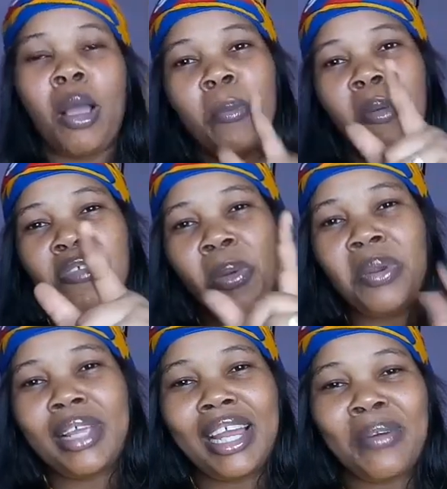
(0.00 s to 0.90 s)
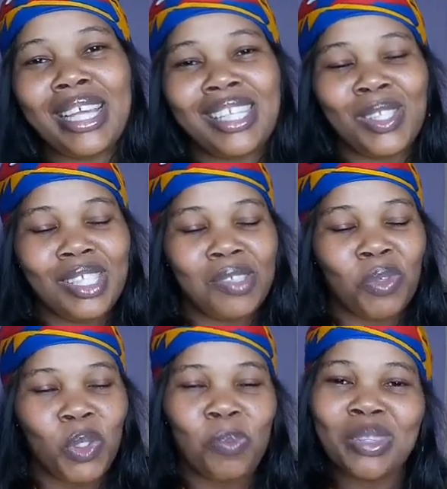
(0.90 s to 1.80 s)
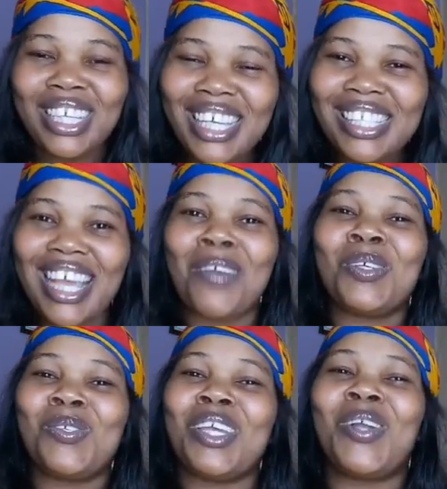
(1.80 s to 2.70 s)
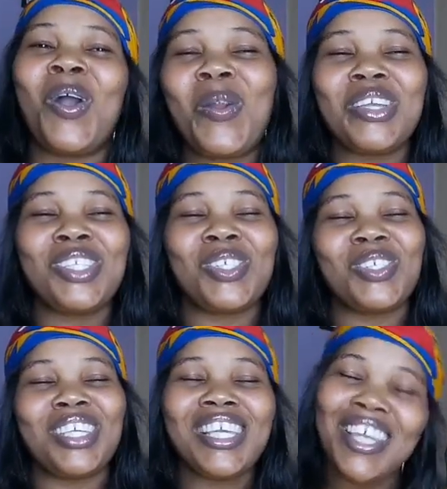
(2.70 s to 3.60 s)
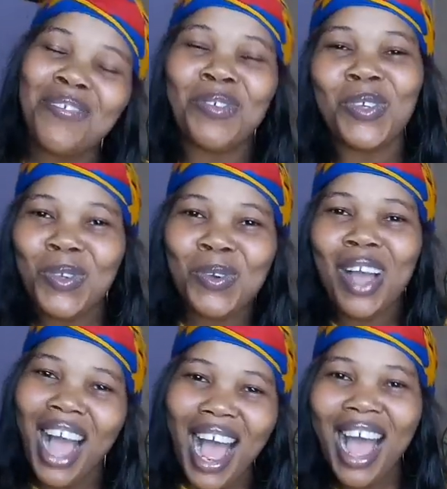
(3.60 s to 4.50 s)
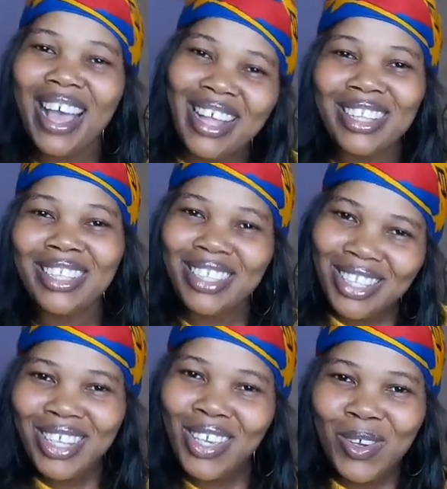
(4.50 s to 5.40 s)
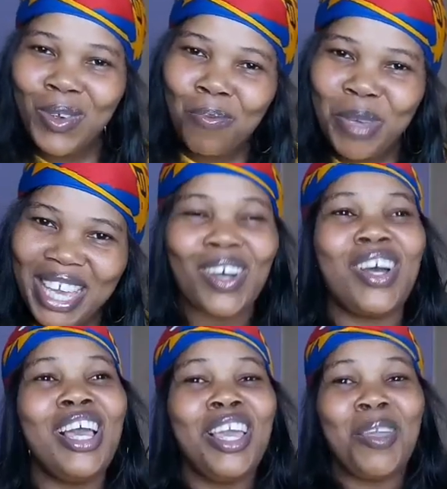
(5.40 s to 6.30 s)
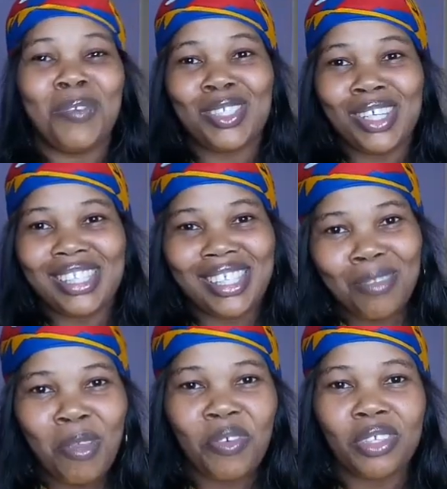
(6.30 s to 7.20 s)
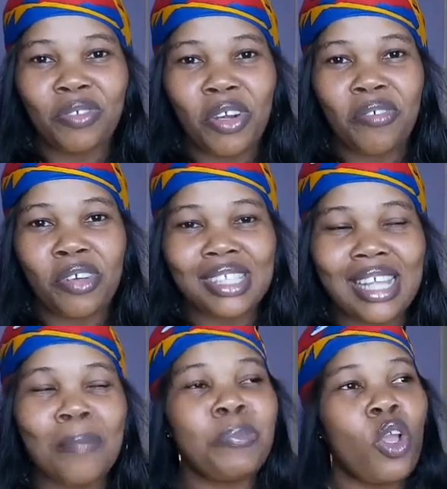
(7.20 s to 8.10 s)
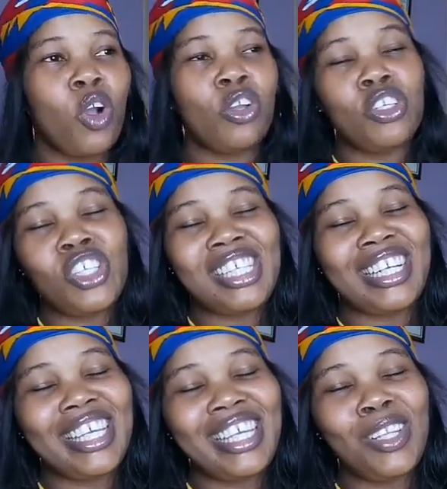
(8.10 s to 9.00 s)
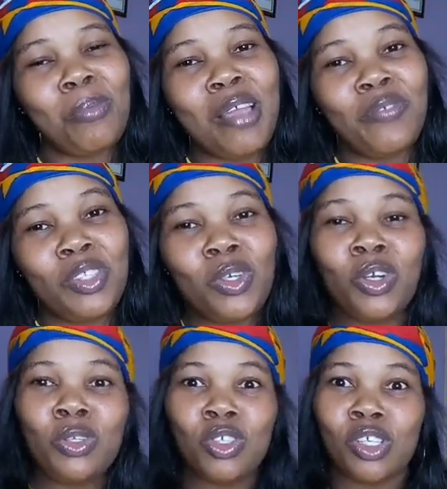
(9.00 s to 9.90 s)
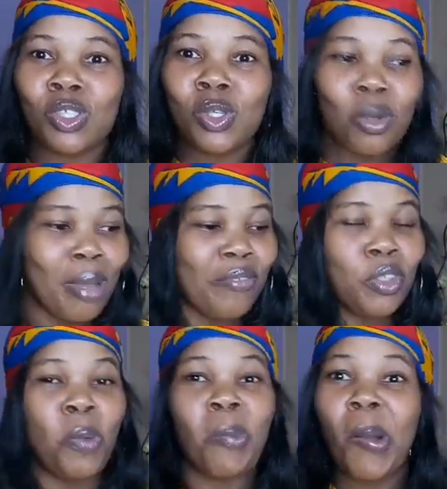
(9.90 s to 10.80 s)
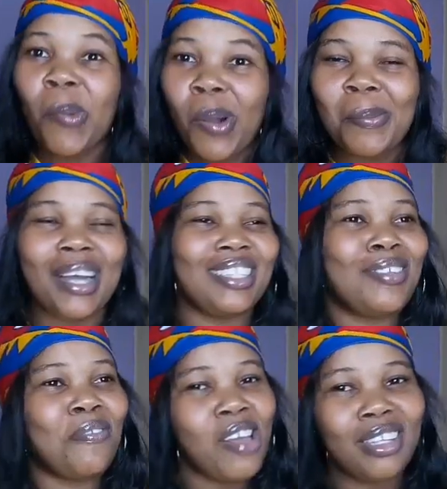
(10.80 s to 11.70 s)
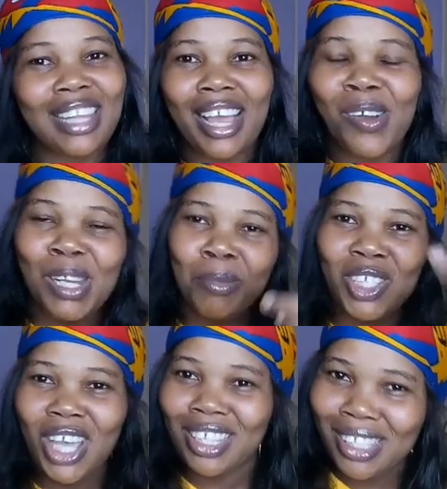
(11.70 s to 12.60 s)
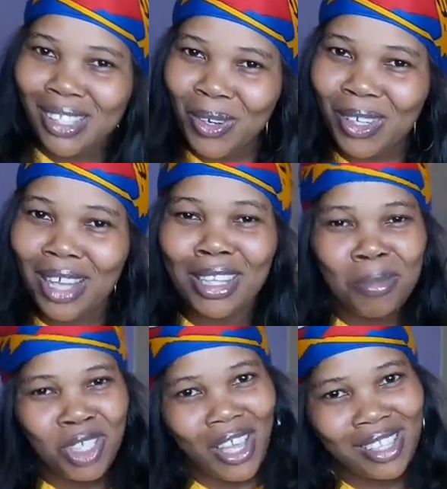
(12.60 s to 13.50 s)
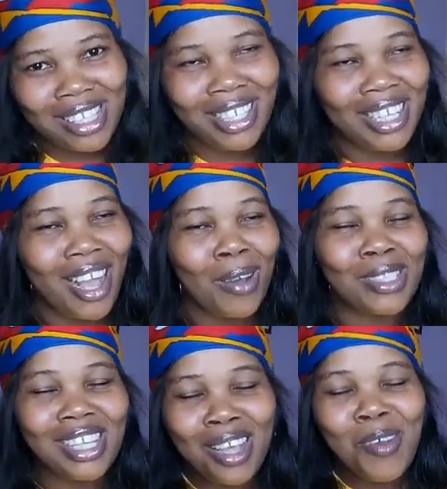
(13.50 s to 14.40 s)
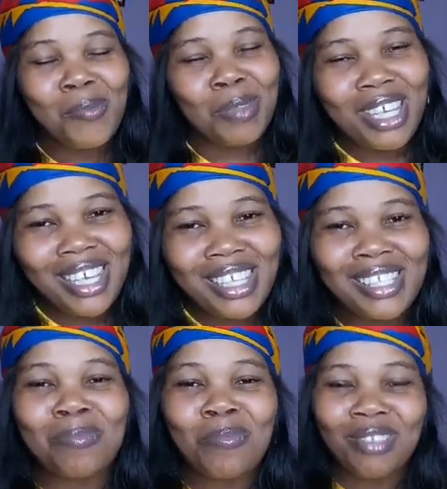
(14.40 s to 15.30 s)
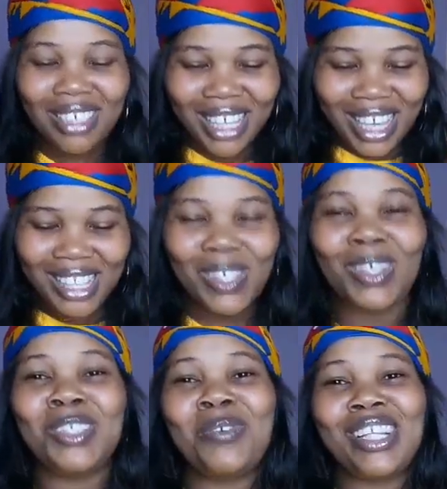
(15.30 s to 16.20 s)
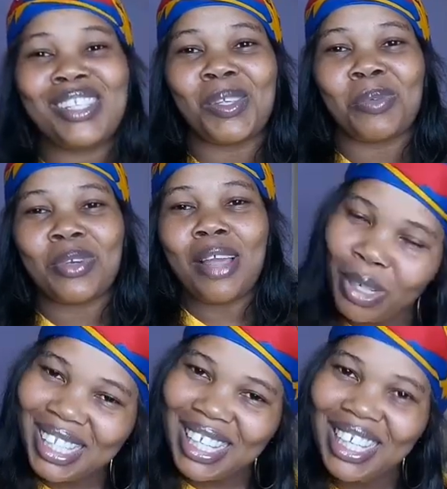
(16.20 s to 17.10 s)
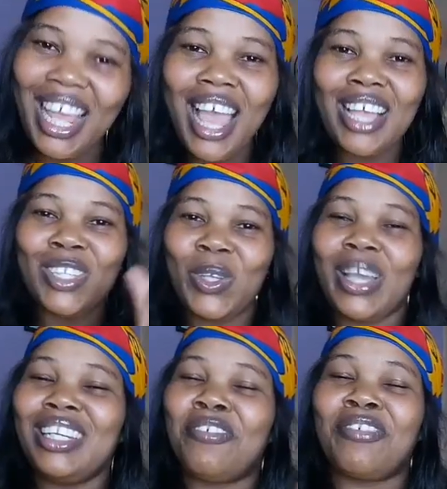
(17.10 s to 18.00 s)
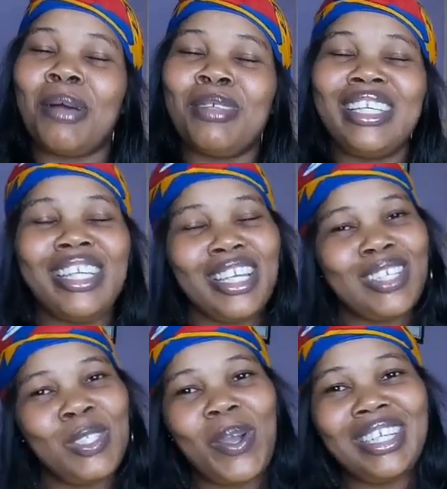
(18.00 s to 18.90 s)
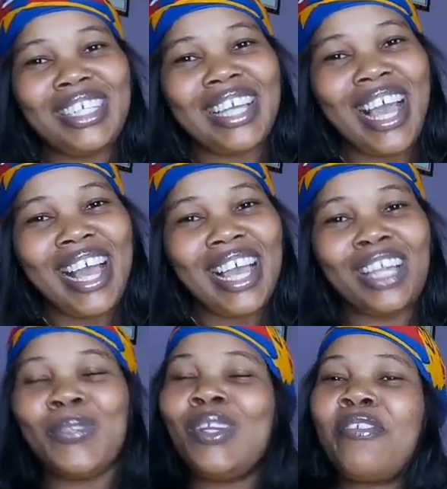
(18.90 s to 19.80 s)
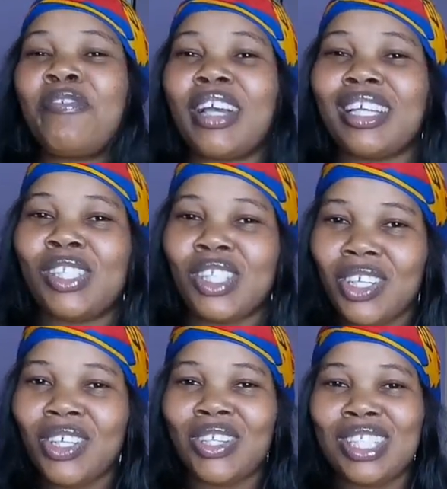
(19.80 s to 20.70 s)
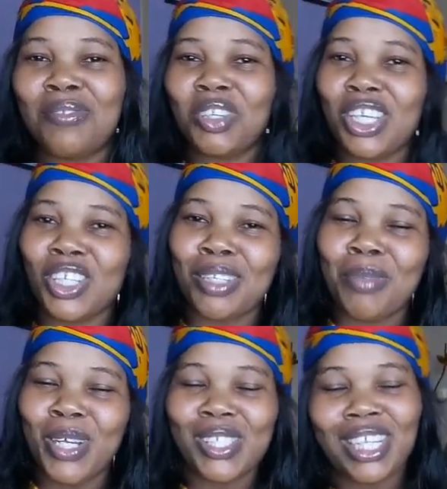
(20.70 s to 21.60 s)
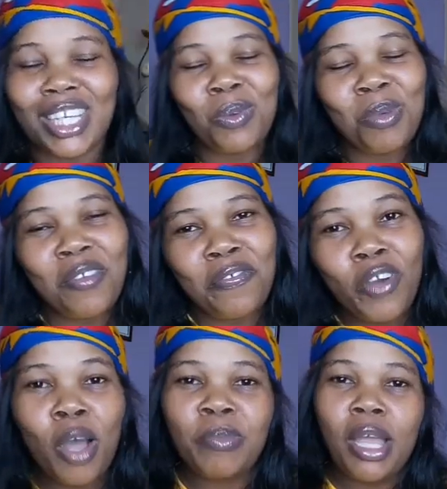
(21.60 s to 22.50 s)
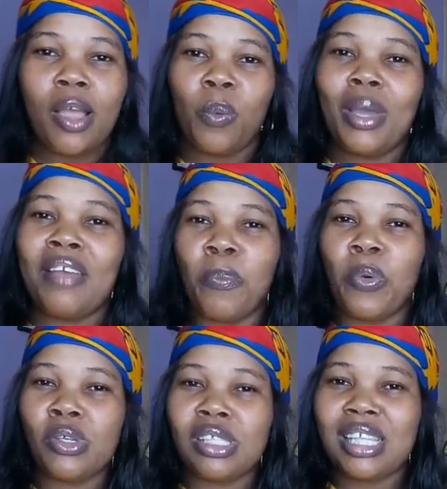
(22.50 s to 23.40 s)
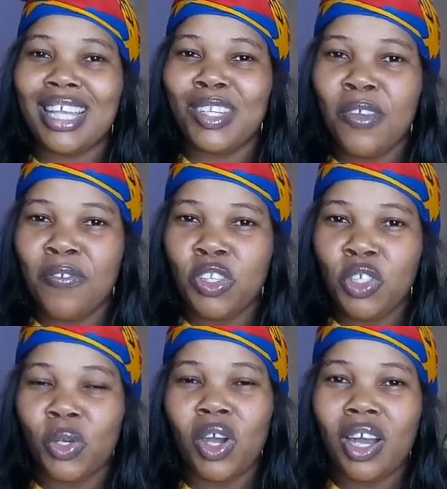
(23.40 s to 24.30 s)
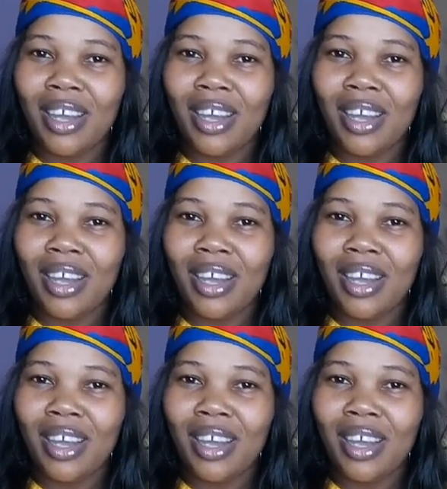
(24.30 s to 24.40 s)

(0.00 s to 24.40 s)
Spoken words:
But before we get right into this video, please, I want to encourage you, if you are a newbie, if you're just seeing me for the very first time, or you're just clicking on my video, or you just saw my video pop up and you felt like, oh, let me check this girl out, let me check this lady out, please hit on the red subscribe button, join the family, join the gang, and do not forget to turn on your notification bell so you'll be informed whenever I post a new video.